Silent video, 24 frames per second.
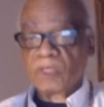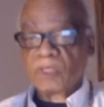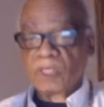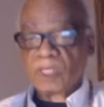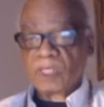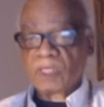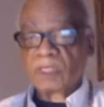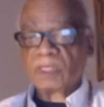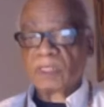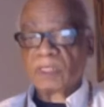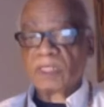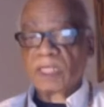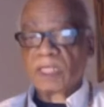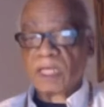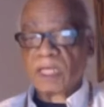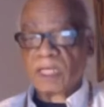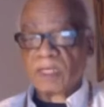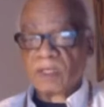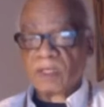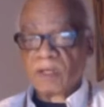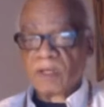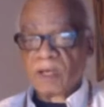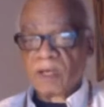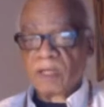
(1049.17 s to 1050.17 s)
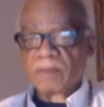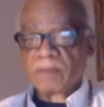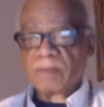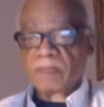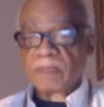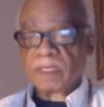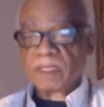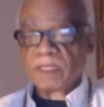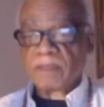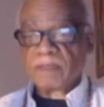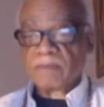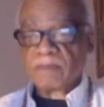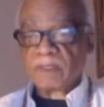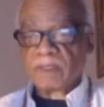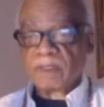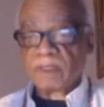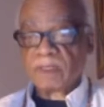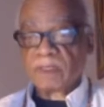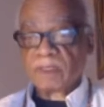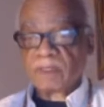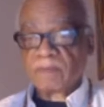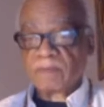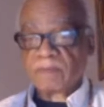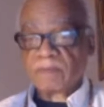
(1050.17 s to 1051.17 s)
just cannot be
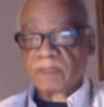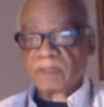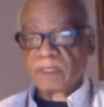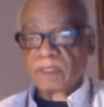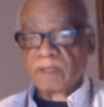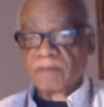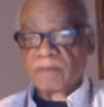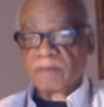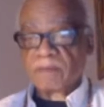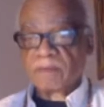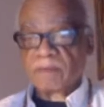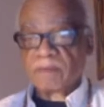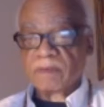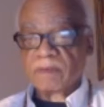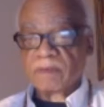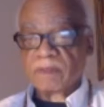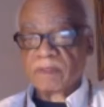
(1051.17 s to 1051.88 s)
convinced of stuff.